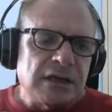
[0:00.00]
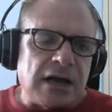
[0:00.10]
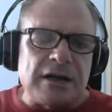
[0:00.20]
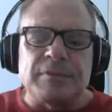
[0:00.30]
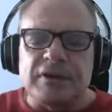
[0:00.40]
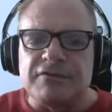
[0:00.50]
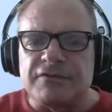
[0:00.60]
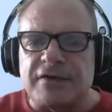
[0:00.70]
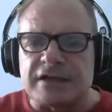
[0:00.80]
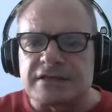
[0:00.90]
I believe in
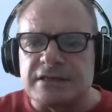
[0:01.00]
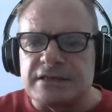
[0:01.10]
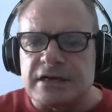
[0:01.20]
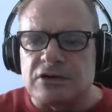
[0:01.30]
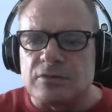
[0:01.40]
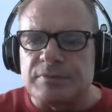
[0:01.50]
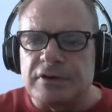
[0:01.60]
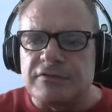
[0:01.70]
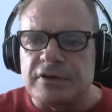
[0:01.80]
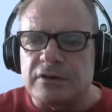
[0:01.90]
vaccines. I don't
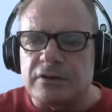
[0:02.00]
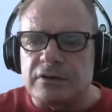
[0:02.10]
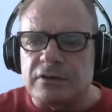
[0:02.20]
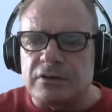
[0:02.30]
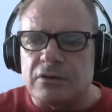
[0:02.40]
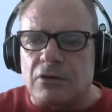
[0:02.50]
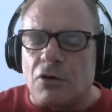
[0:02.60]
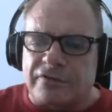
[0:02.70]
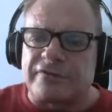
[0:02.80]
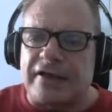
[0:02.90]
believe in
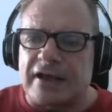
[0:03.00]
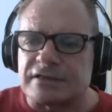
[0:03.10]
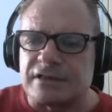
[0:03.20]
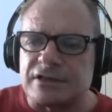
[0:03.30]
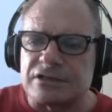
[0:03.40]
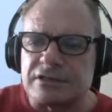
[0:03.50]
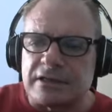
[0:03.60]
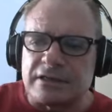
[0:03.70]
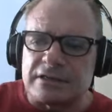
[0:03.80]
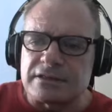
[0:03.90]
over vaccination.
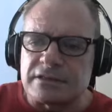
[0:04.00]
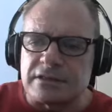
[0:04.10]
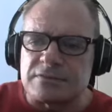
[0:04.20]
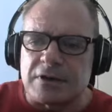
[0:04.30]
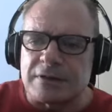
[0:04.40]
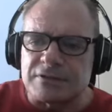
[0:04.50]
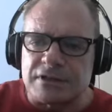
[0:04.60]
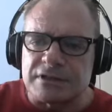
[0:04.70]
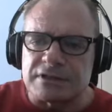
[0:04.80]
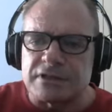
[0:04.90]
That's what I'm
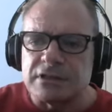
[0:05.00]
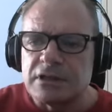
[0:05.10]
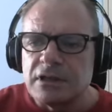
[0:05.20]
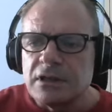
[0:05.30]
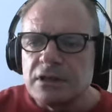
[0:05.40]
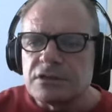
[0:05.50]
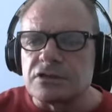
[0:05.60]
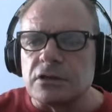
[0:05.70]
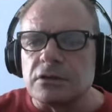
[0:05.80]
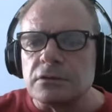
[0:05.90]
trying to say.
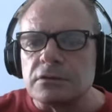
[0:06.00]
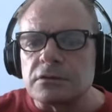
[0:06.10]
So,